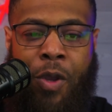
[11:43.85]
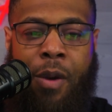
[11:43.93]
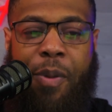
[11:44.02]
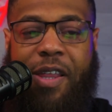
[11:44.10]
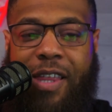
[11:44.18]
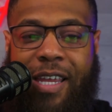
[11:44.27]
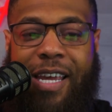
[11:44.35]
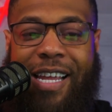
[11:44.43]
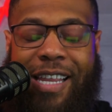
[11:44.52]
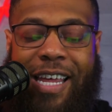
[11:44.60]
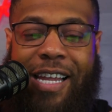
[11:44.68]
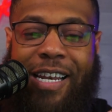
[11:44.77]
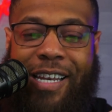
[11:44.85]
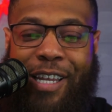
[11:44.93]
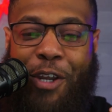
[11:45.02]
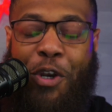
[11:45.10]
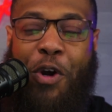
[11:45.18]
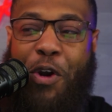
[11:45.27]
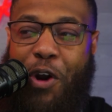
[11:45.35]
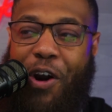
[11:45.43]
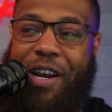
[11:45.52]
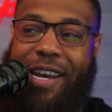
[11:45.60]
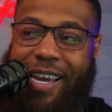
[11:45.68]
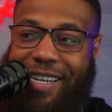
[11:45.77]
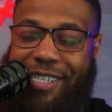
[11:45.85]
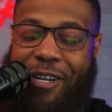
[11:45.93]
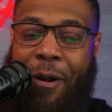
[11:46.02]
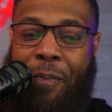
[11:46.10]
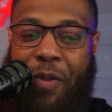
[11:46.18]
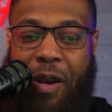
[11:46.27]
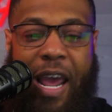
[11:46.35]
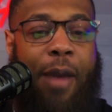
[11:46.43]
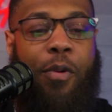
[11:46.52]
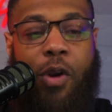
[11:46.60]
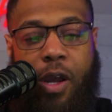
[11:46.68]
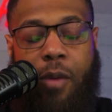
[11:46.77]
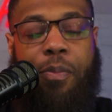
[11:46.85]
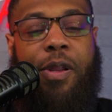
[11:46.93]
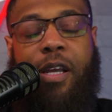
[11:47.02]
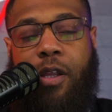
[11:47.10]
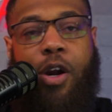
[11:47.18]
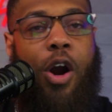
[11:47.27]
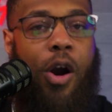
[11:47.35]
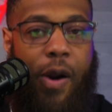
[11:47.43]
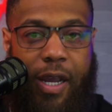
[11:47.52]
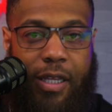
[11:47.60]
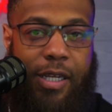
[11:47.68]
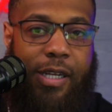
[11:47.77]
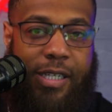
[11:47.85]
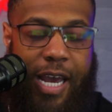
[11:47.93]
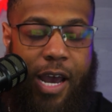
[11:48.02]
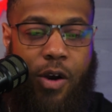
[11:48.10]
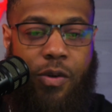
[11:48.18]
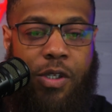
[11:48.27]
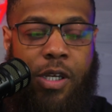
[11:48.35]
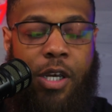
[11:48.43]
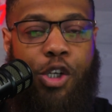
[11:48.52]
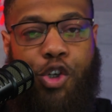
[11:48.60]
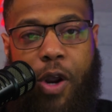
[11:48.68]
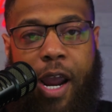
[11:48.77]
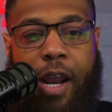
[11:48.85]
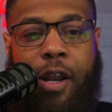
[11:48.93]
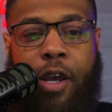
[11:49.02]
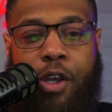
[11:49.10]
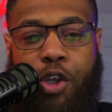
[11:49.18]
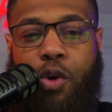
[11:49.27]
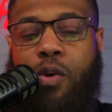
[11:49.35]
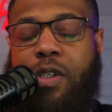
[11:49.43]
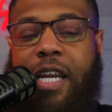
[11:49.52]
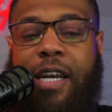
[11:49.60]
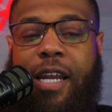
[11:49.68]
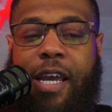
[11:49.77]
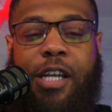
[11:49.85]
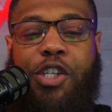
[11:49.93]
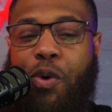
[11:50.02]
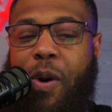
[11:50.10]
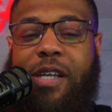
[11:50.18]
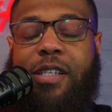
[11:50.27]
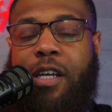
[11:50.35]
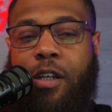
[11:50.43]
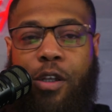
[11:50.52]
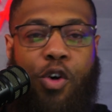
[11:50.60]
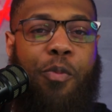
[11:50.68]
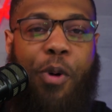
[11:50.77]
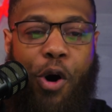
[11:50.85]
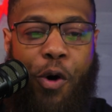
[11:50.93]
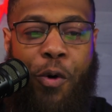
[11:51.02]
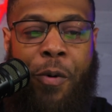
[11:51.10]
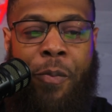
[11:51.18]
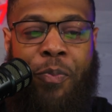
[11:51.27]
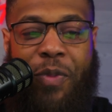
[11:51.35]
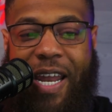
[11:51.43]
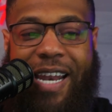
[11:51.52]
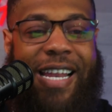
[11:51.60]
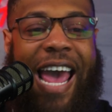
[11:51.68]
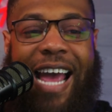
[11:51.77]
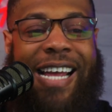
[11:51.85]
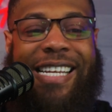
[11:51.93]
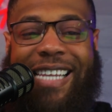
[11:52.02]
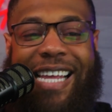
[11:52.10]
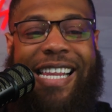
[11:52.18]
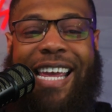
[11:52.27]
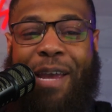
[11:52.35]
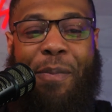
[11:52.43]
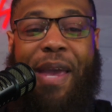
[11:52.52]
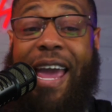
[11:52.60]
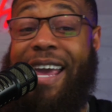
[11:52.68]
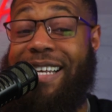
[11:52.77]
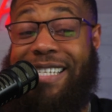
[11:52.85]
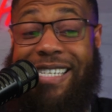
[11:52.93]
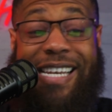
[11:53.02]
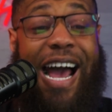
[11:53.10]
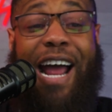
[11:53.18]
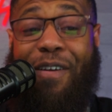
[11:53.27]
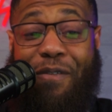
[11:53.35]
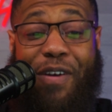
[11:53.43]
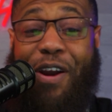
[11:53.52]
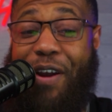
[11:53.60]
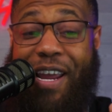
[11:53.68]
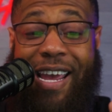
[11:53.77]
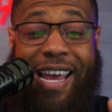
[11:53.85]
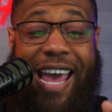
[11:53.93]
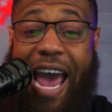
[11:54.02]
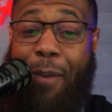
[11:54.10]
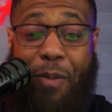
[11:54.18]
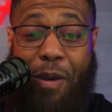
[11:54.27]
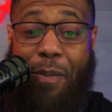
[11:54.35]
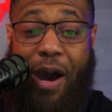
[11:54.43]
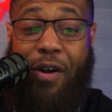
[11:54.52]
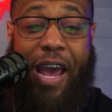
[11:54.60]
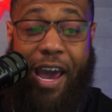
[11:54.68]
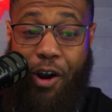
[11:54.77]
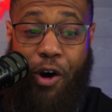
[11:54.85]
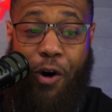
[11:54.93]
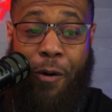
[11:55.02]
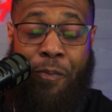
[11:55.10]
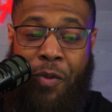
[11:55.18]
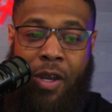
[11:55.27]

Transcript: But the New York Knicks, unable to complete the Karl Anthony Towns trade, used an interesting loophole that the NBA is not very happy about at all.